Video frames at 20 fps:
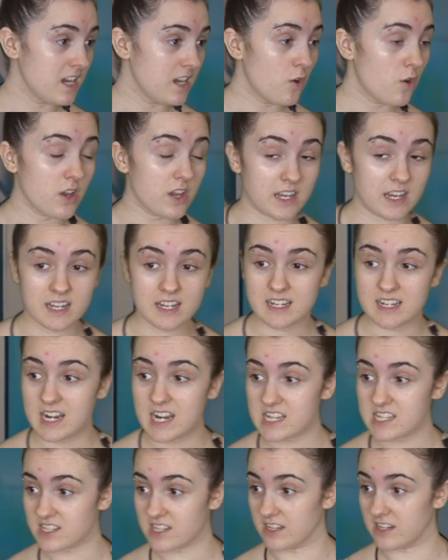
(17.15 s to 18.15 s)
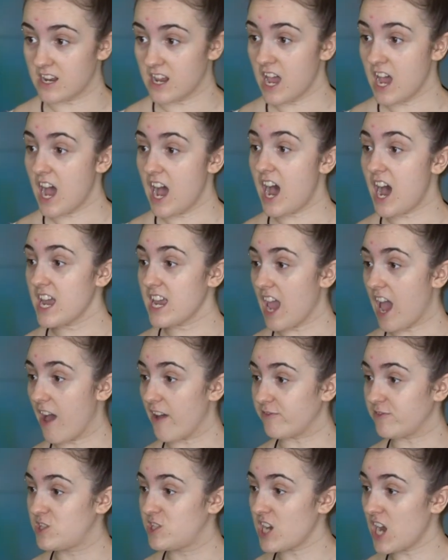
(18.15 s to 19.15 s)
Oi, listen, I
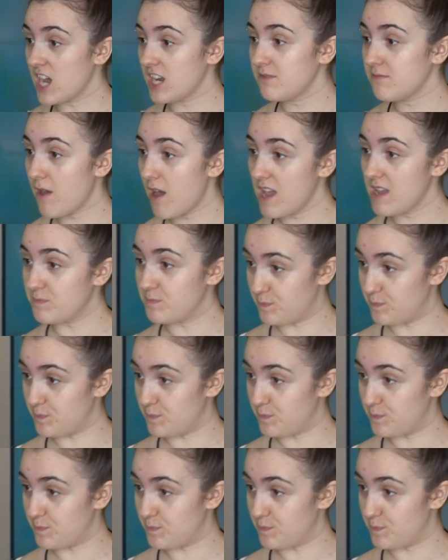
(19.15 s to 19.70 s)
have done my